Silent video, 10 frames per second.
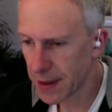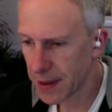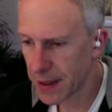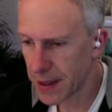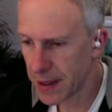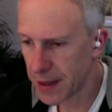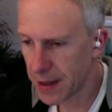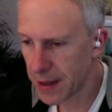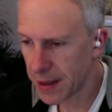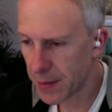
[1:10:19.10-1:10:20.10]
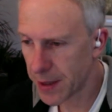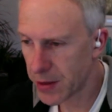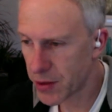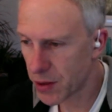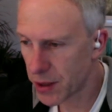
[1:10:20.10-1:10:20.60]
And I'm now
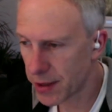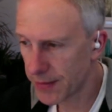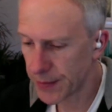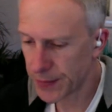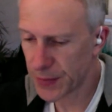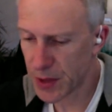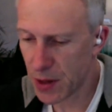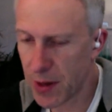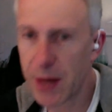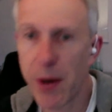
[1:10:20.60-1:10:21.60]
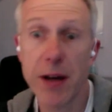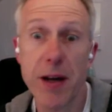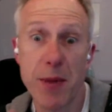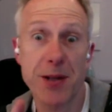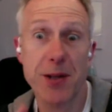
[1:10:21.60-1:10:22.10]
struggling. So anyway, I'll
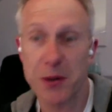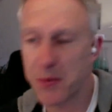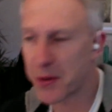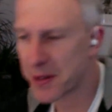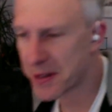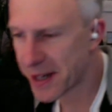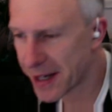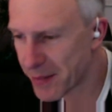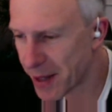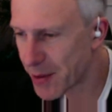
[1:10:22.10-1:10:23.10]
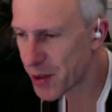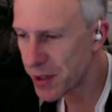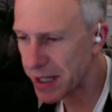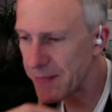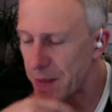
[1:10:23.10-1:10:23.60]
come back to who it was in a second, but let me just
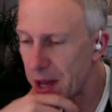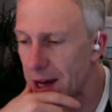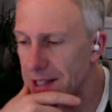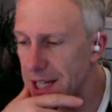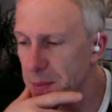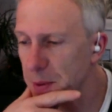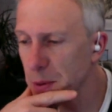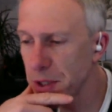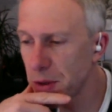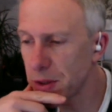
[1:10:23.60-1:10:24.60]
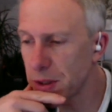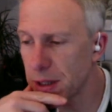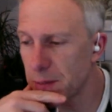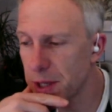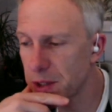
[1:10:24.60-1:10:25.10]
read it. I desperately want to use
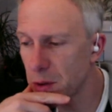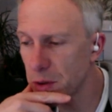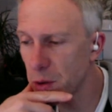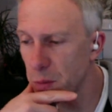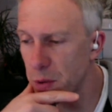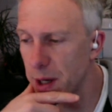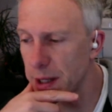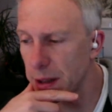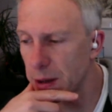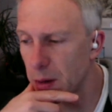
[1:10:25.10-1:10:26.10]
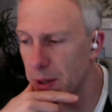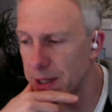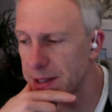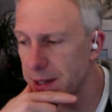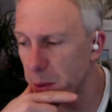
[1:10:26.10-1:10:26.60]
my Dr. Cook bridle on my
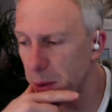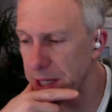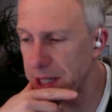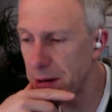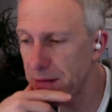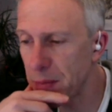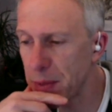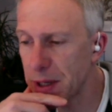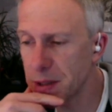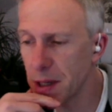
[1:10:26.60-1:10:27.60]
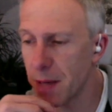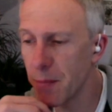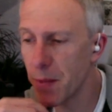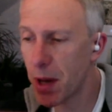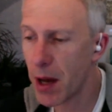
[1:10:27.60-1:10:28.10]
TWH. However, because
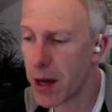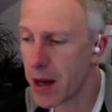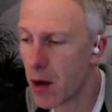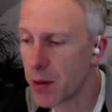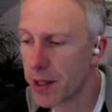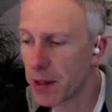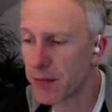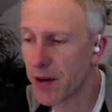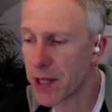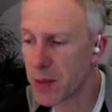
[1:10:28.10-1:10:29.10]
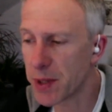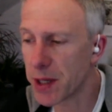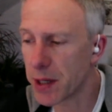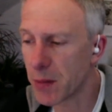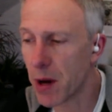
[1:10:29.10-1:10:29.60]
I'm only an advanced
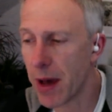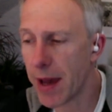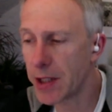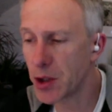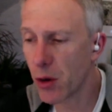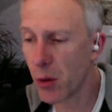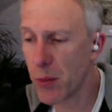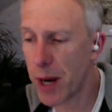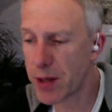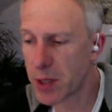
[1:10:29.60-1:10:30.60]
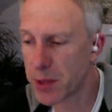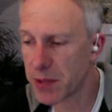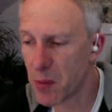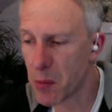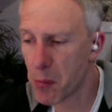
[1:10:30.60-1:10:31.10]
beginner, my 8-year-old mare is a bit of
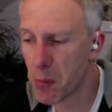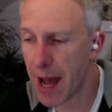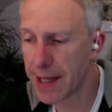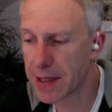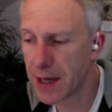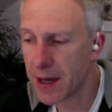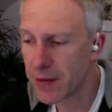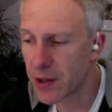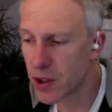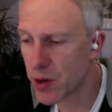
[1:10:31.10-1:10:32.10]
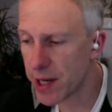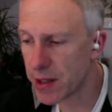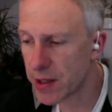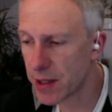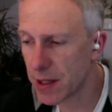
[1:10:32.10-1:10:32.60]
a brat. The
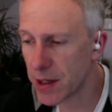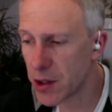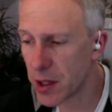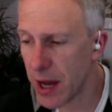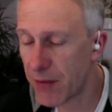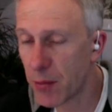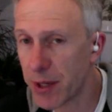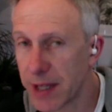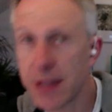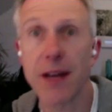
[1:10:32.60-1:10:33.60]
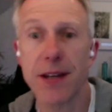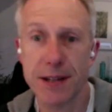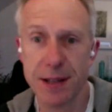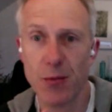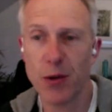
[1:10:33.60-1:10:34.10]
trainers think I should have a bit. That's
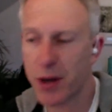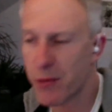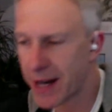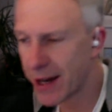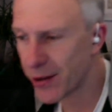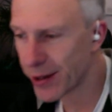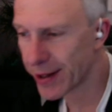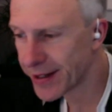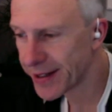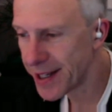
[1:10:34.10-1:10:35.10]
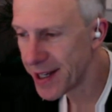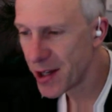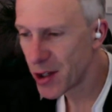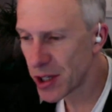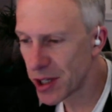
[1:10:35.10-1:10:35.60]
that one I read out earlier.
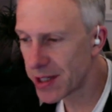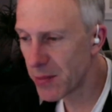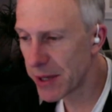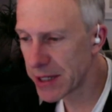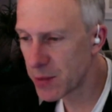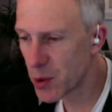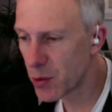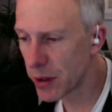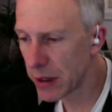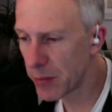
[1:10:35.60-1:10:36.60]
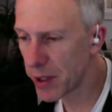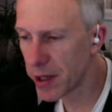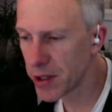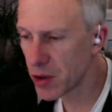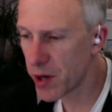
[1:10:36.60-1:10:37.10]
She is a bit spooky.
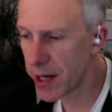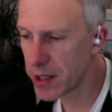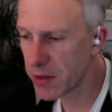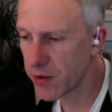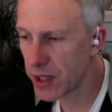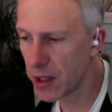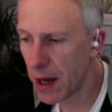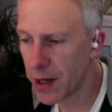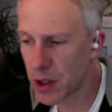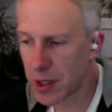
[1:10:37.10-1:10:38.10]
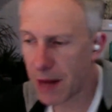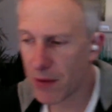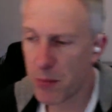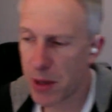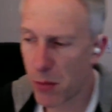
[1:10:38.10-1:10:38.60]
Because trainers feel I should have
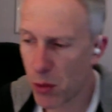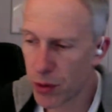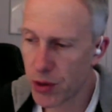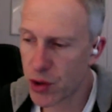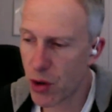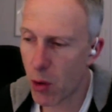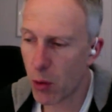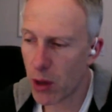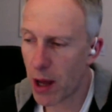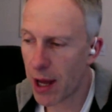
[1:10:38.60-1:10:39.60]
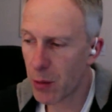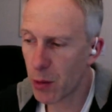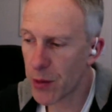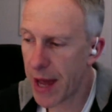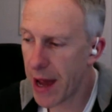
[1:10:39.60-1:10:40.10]
a bit more control, I
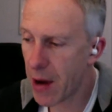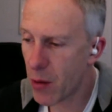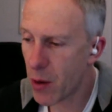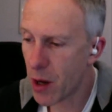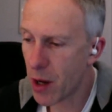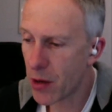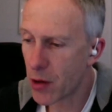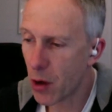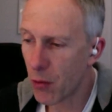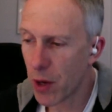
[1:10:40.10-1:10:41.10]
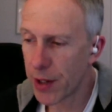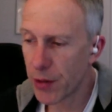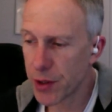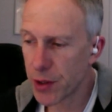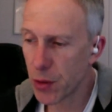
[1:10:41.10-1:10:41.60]
will now not ride her
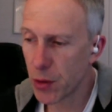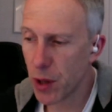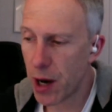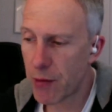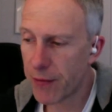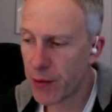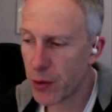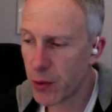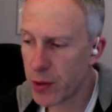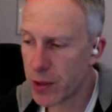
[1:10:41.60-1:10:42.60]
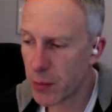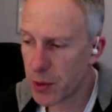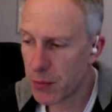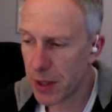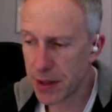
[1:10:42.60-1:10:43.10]
at all. I refuse to put
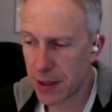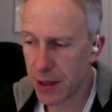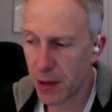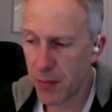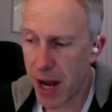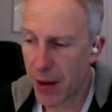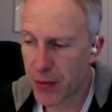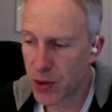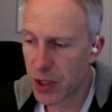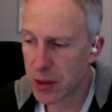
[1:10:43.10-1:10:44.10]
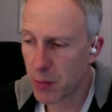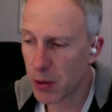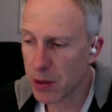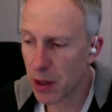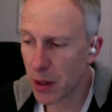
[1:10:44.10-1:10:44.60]
a bit in her mouth. She has
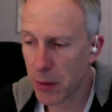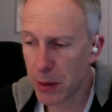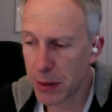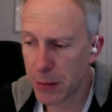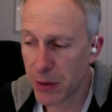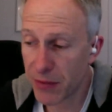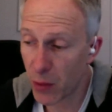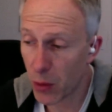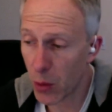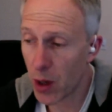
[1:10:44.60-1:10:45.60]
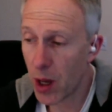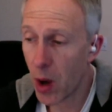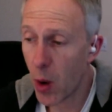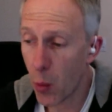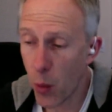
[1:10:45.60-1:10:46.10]
bolted on me before
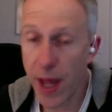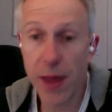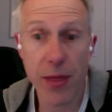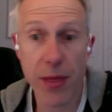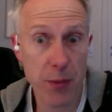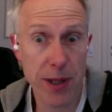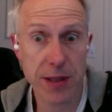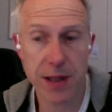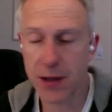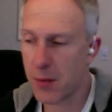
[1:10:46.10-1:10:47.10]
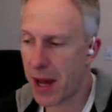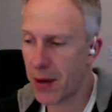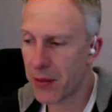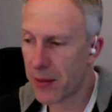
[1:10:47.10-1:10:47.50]
with a bit in her mouth.